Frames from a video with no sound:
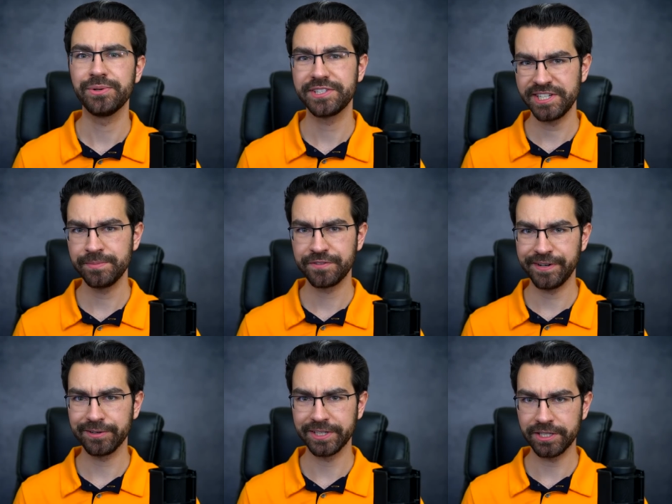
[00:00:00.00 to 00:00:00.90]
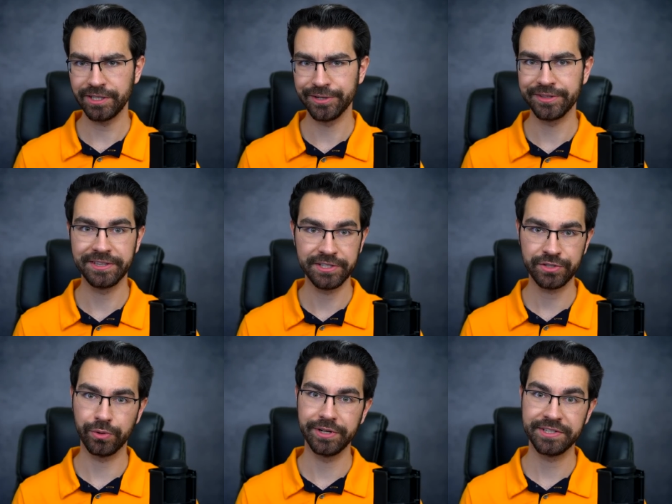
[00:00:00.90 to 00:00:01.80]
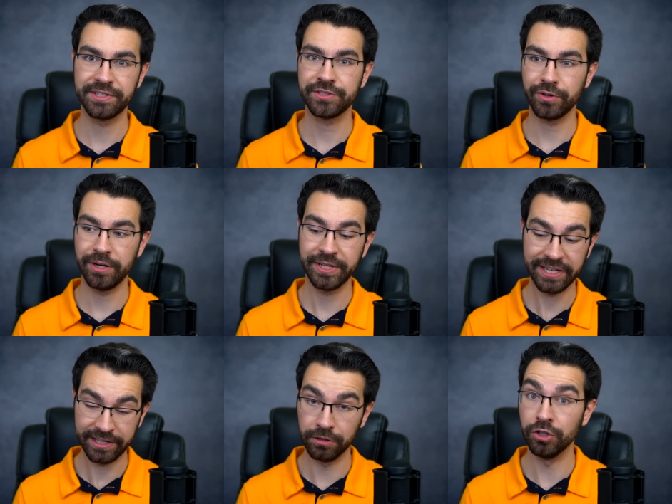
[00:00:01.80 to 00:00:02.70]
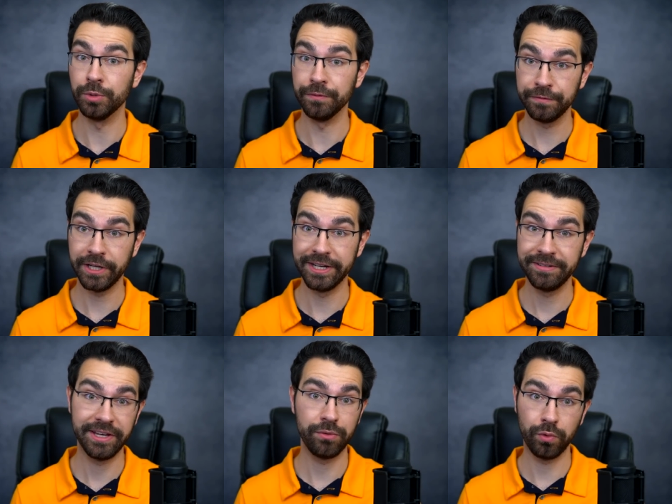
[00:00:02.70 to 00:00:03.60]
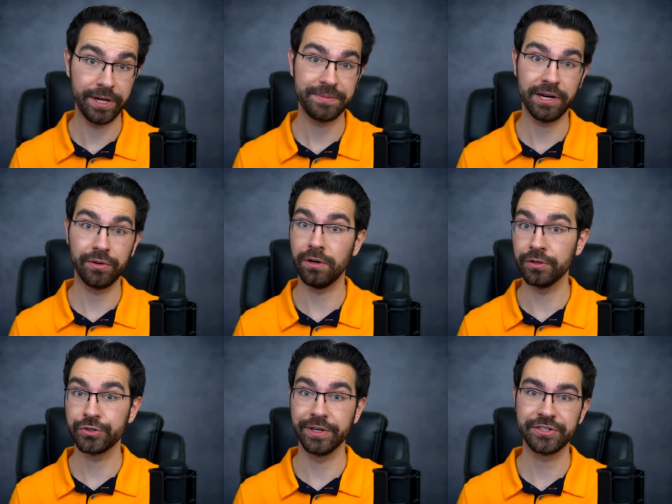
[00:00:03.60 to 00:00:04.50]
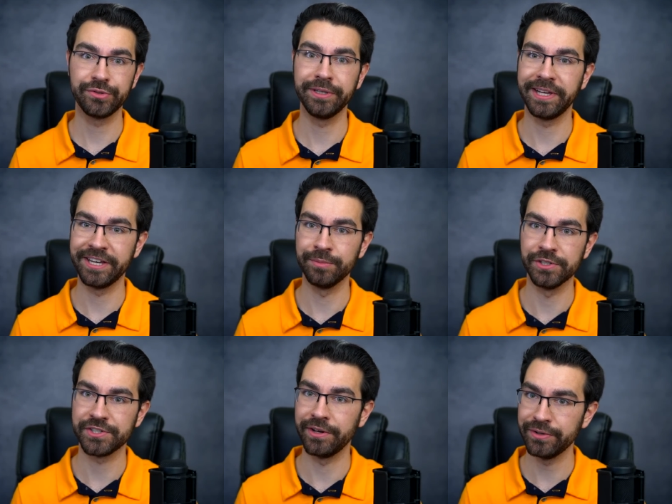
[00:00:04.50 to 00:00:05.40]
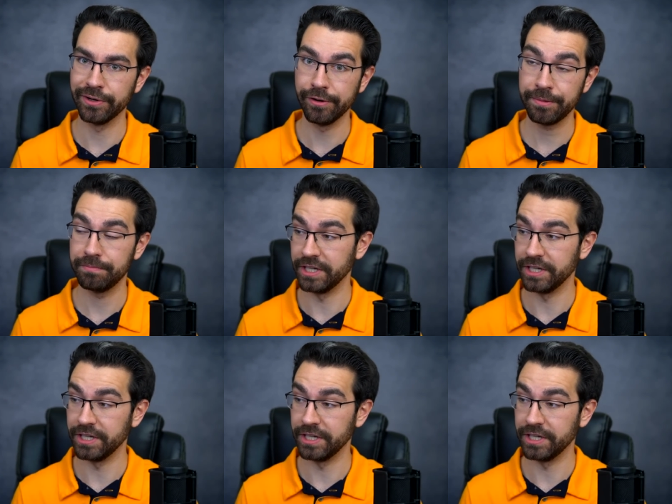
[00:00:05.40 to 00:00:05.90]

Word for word: so it seems fairly clear that this story is describing a global flood that wiped out all terrestrial animals on Earth,